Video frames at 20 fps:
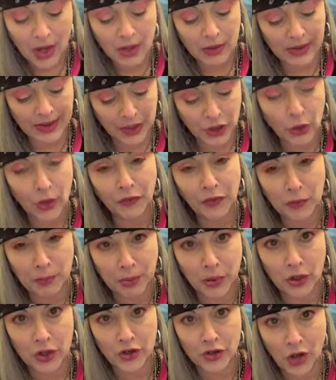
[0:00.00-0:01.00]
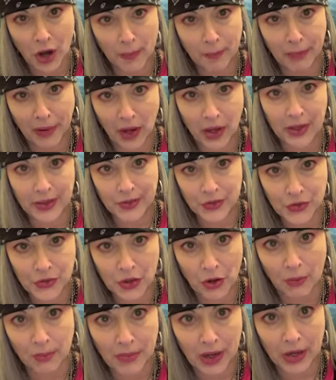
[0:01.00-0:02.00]
like, you have to push our buttons
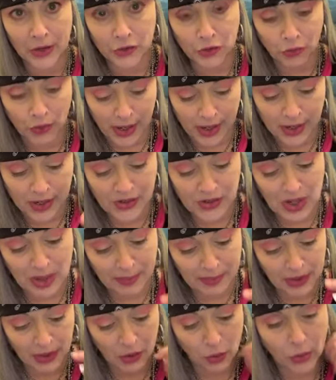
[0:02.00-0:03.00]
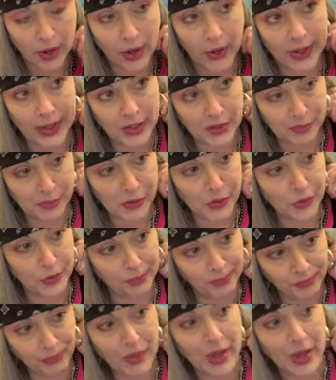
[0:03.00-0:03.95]
so much, right? Because I'm an Aquarius moon